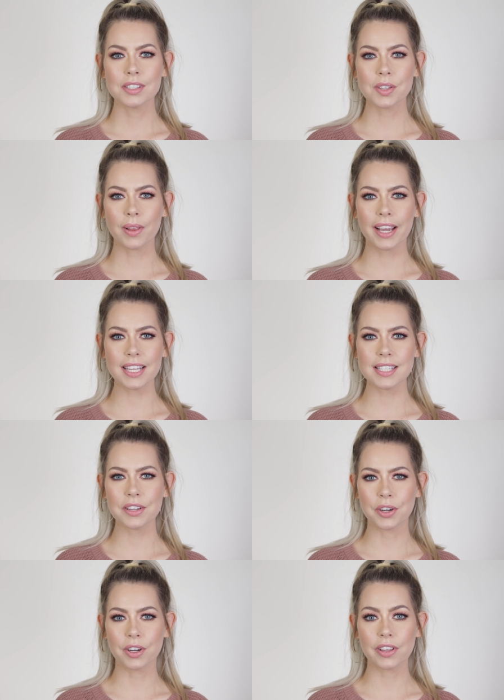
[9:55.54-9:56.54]
So like I
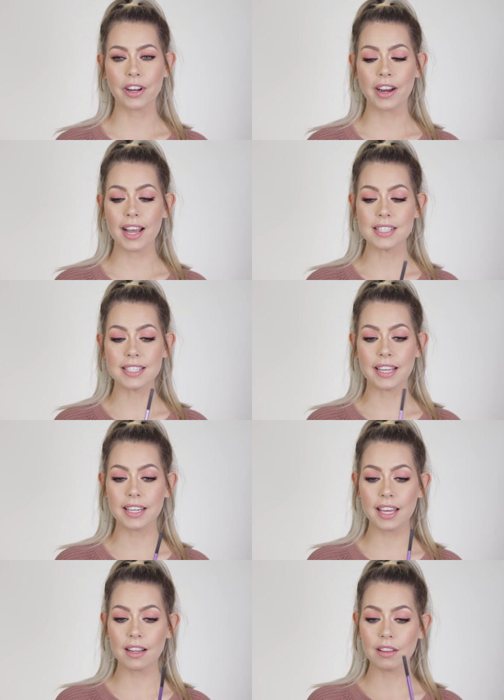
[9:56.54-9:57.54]
said earlier, I did
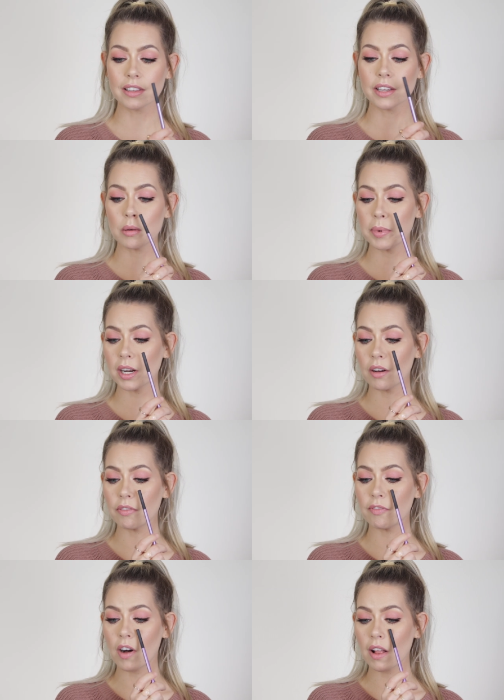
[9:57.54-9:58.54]
get a little bit
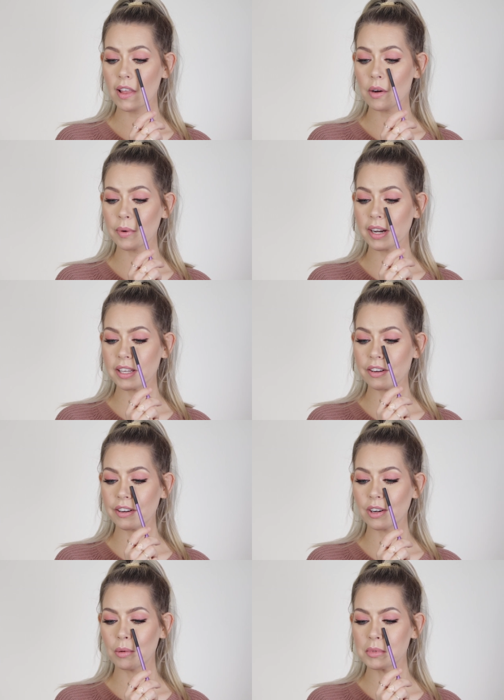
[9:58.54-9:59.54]
of fallout right here.
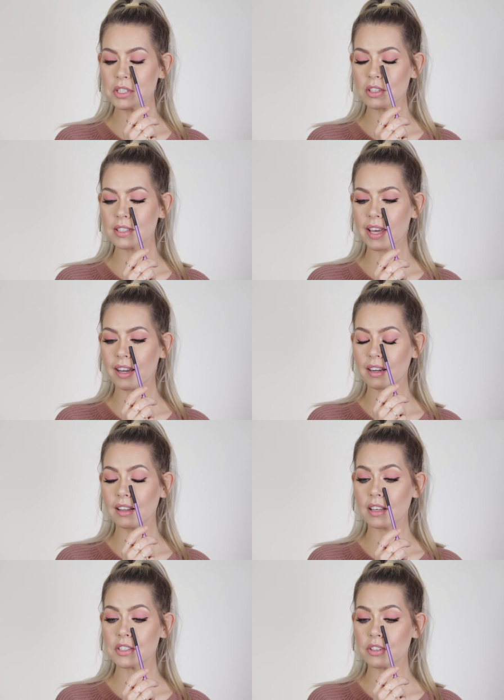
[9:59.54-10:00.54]
It almost looks like a
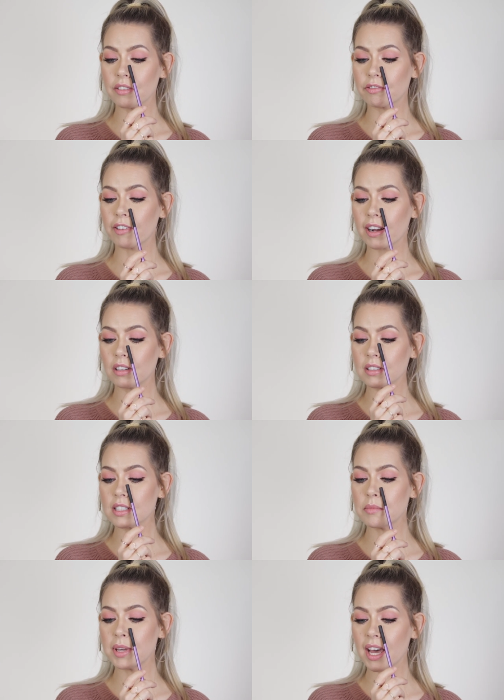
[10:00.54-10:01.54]
cluster of
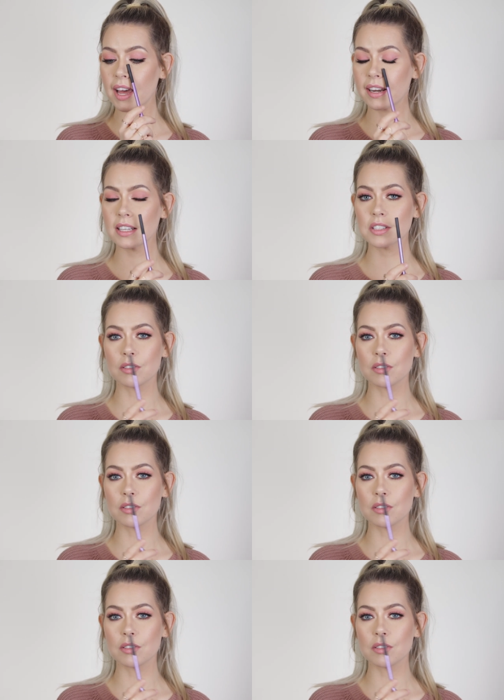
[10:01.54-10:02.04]
freckles, to be honest.